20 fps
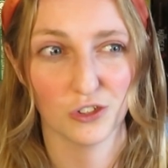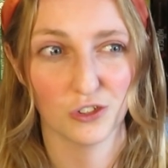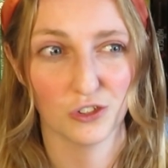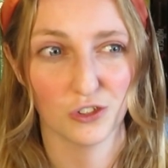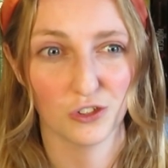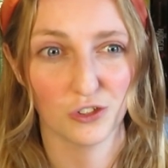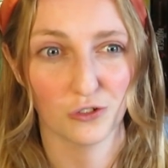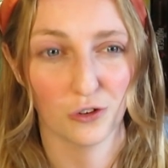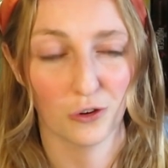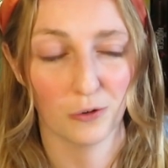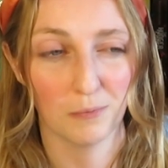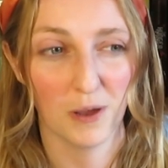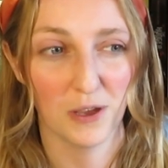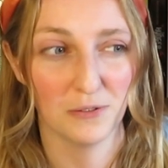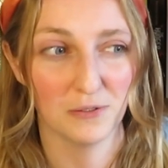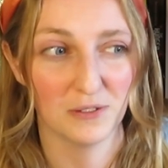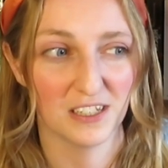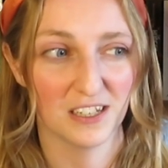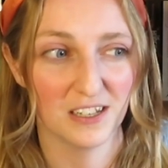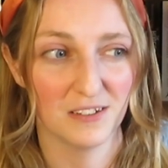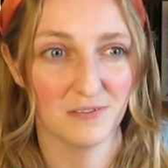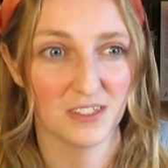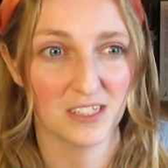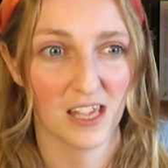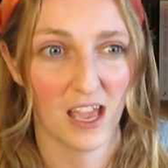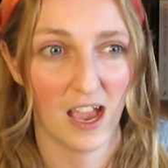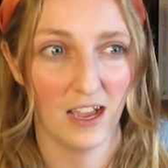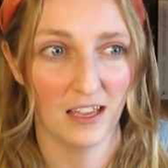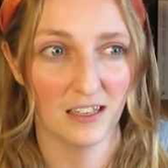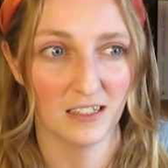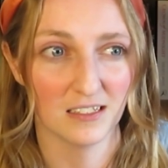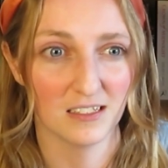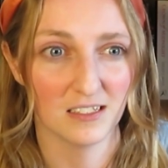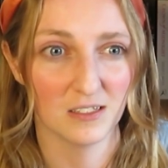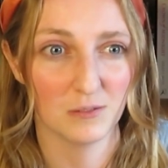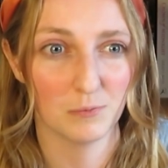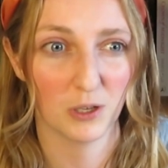strong motives, and